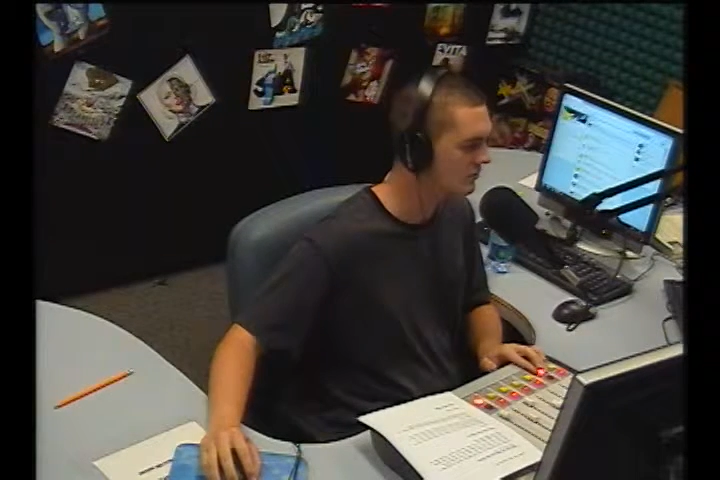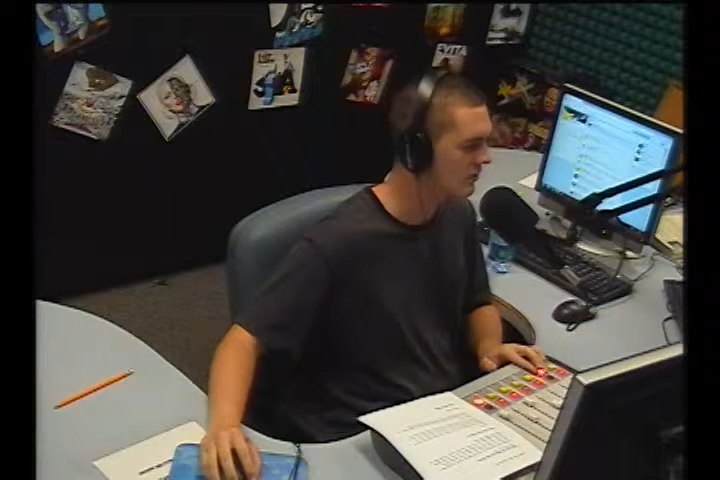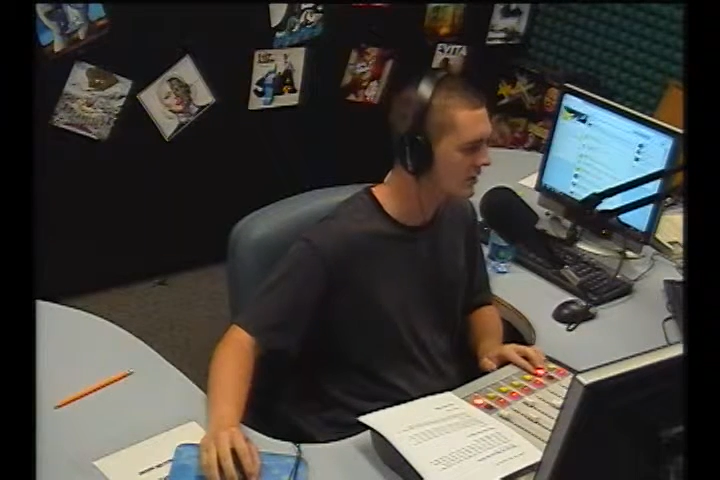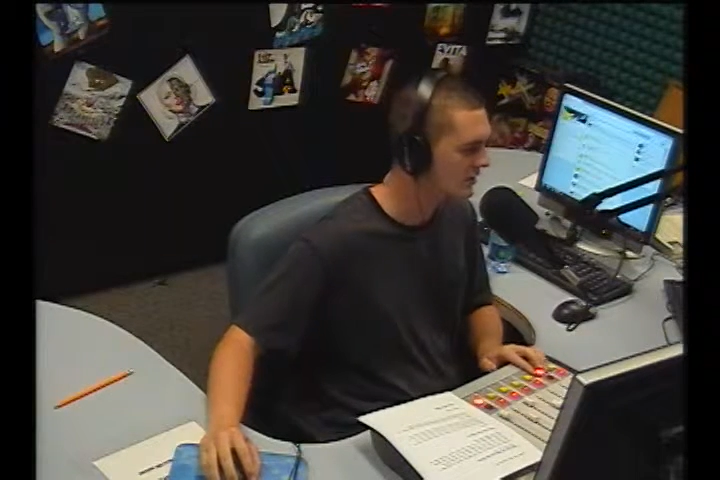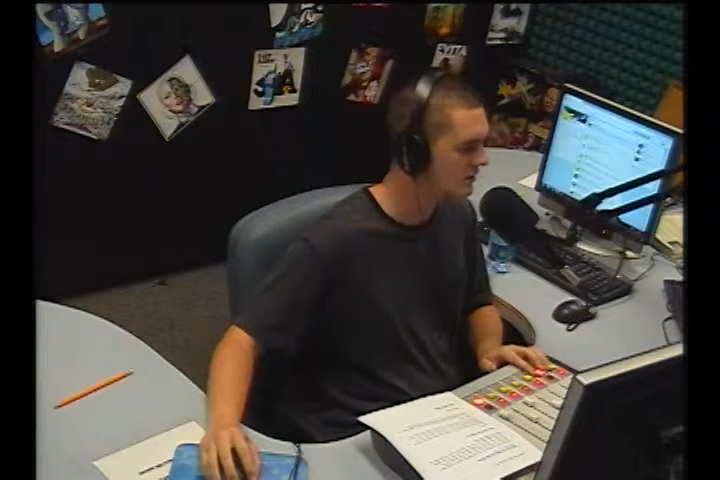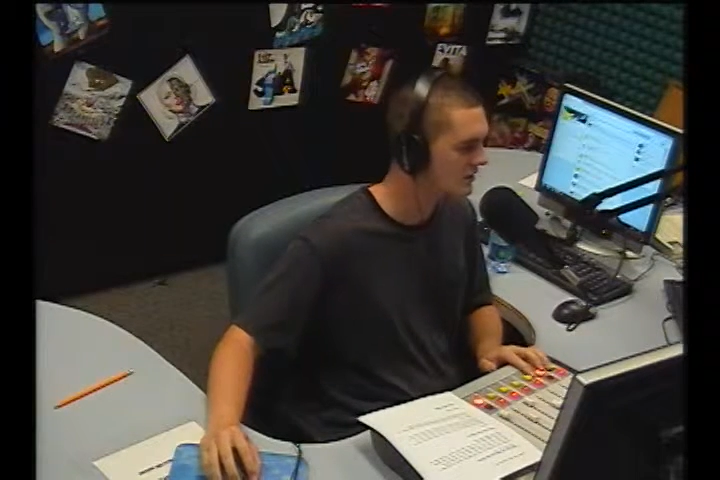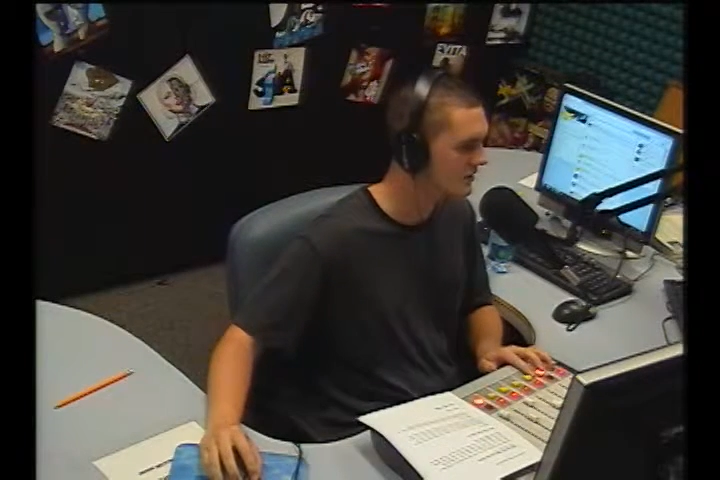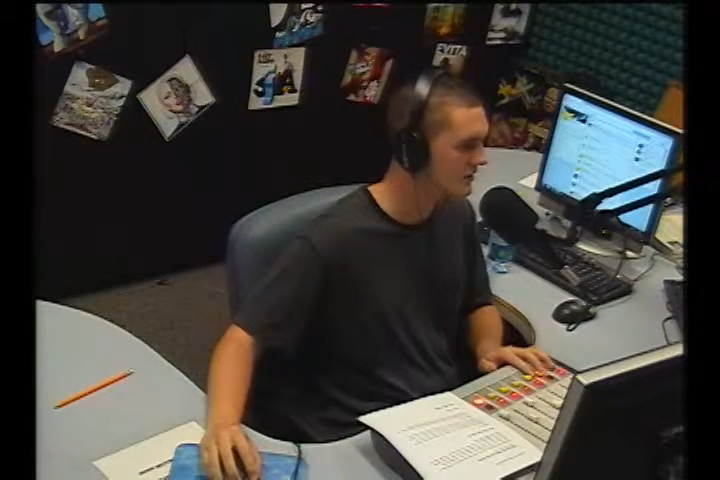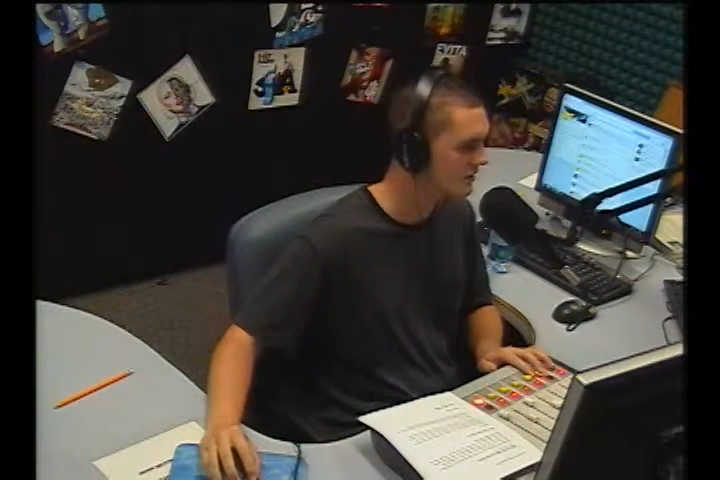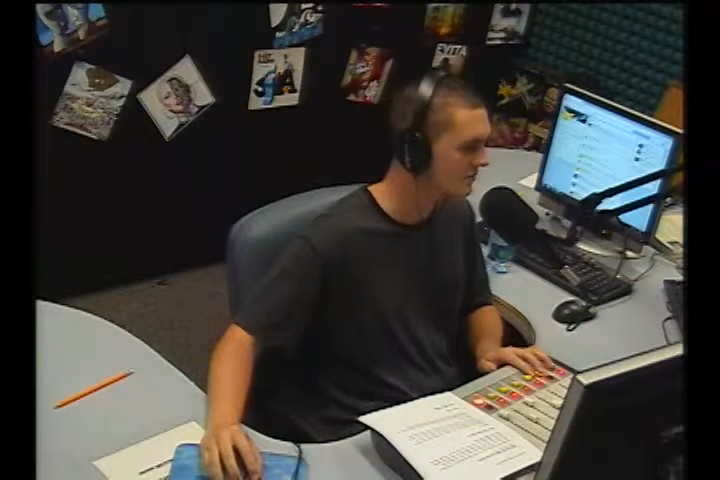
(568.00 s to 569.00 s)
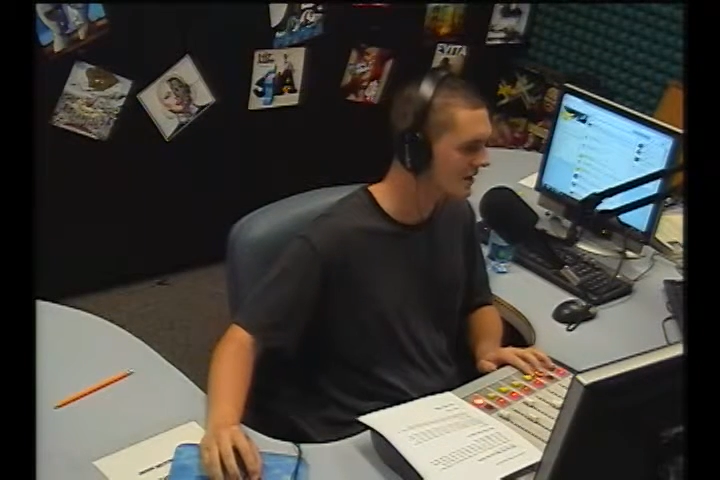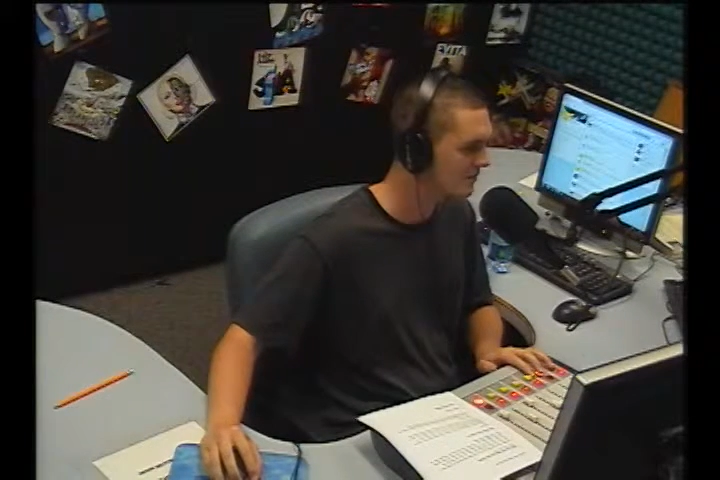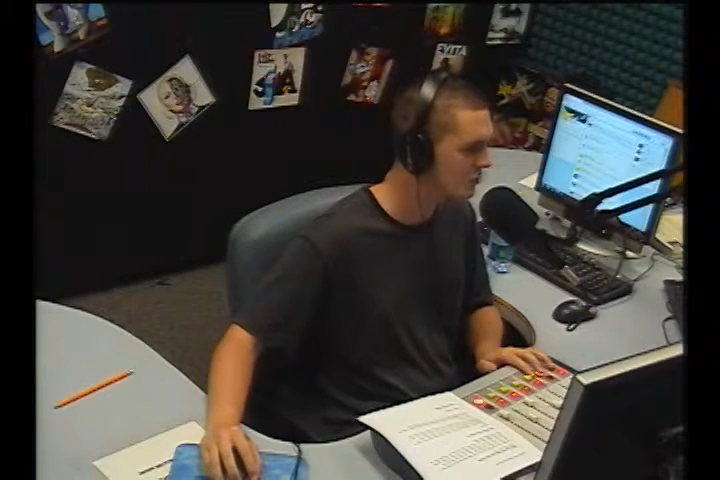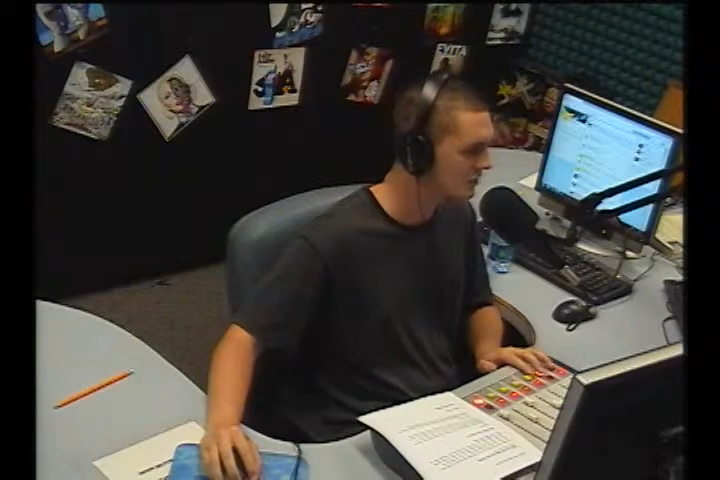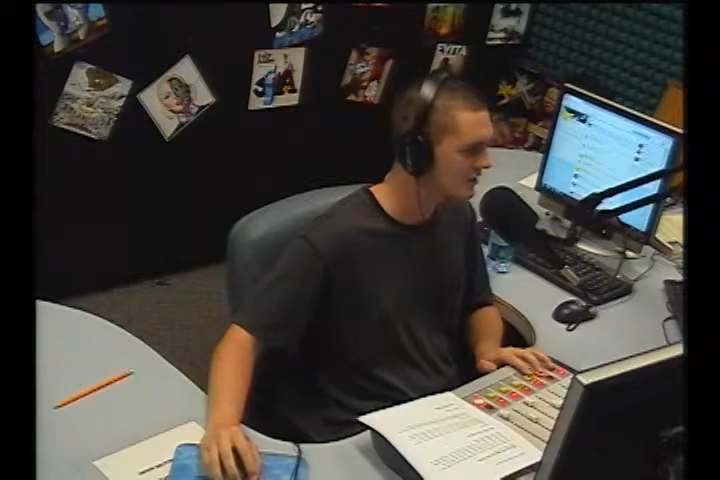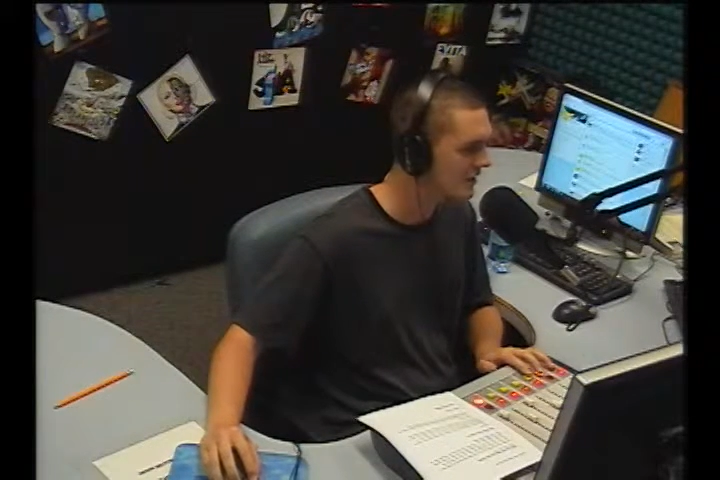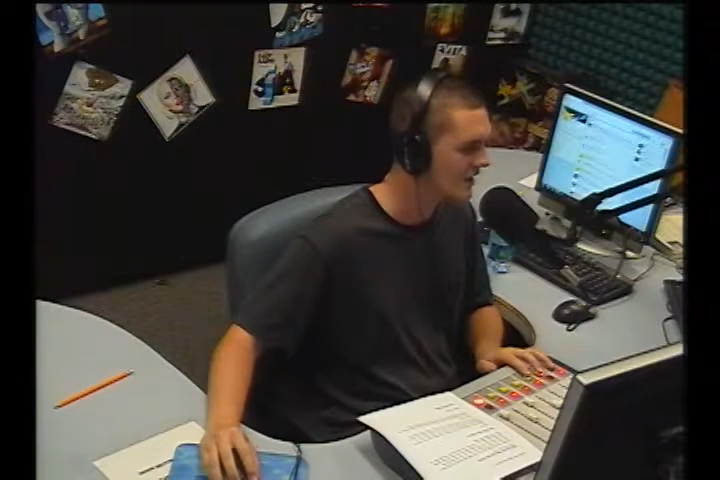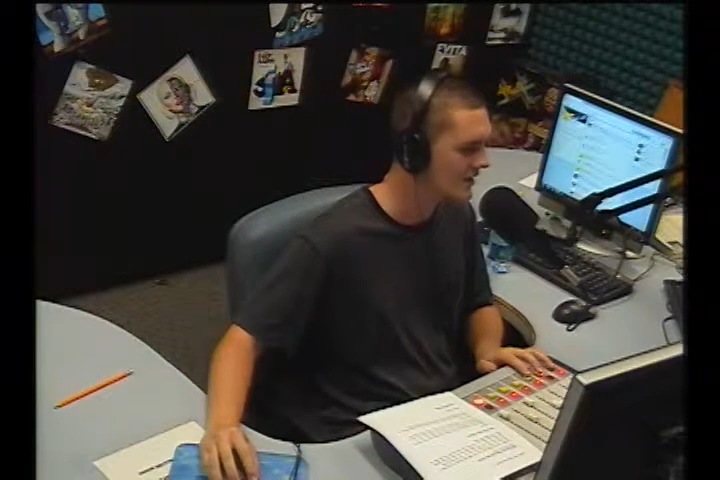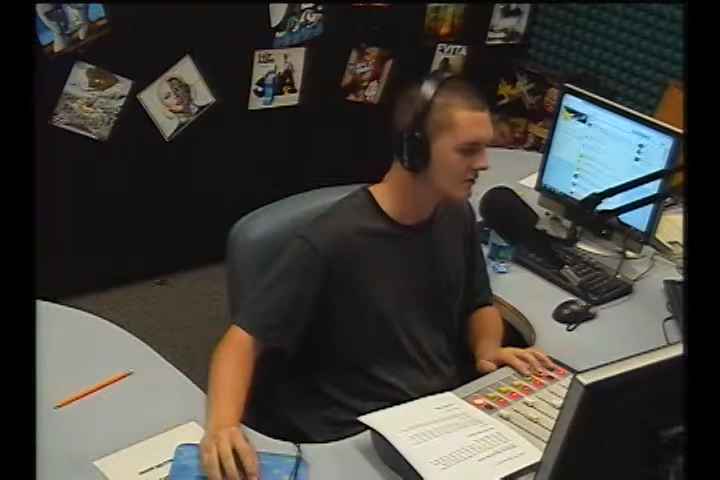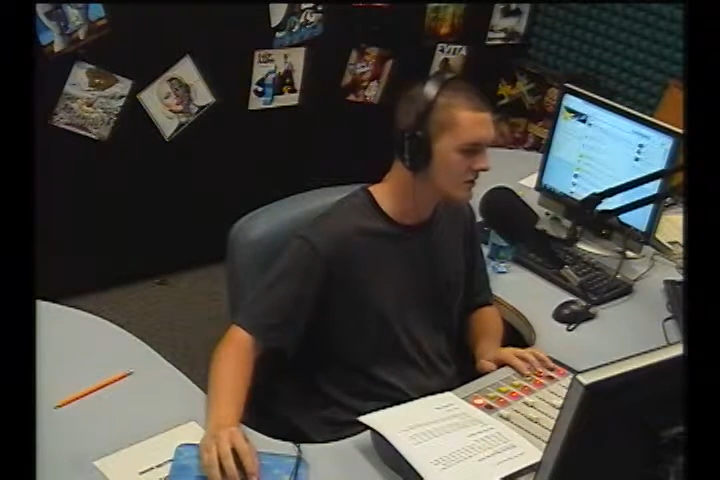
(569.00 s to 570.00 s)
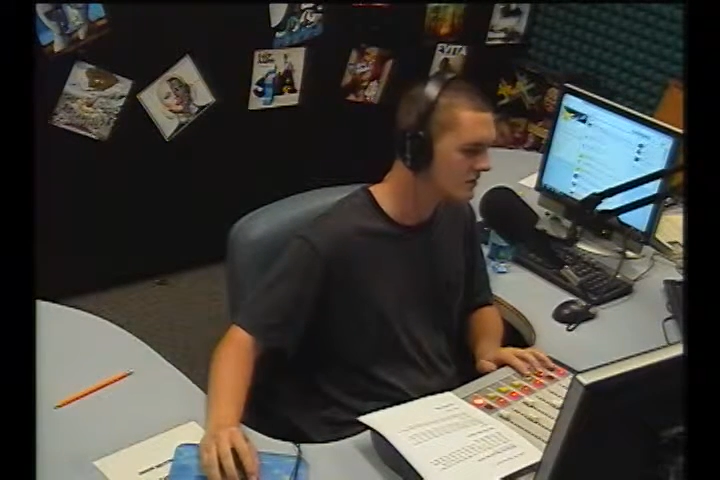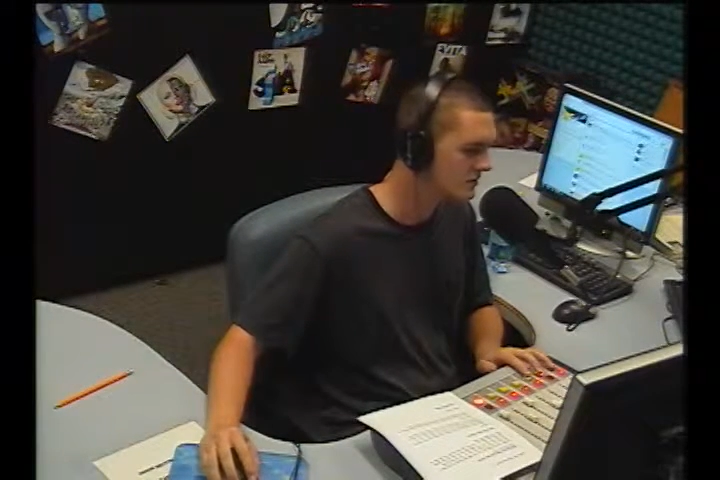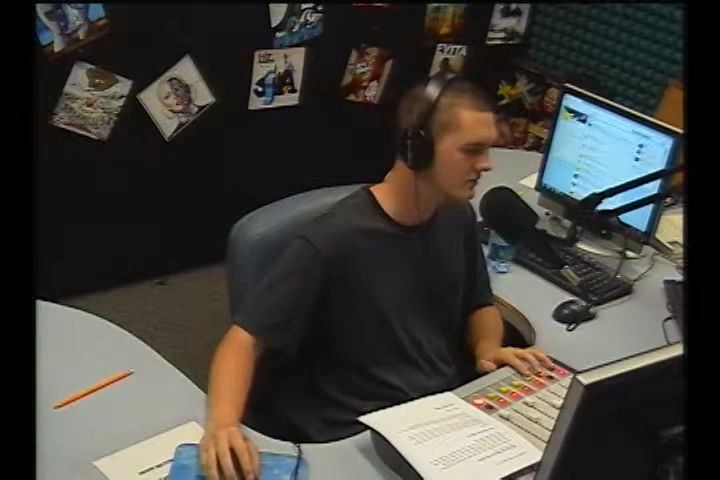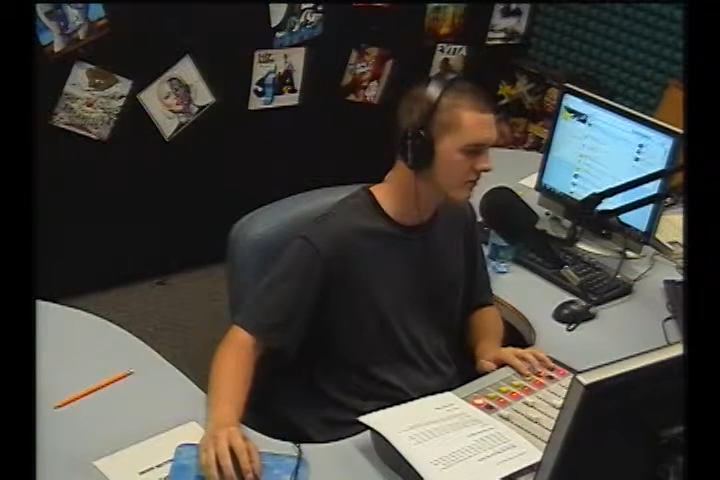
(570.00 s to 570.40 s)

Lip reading: we had, the Magmore Caverns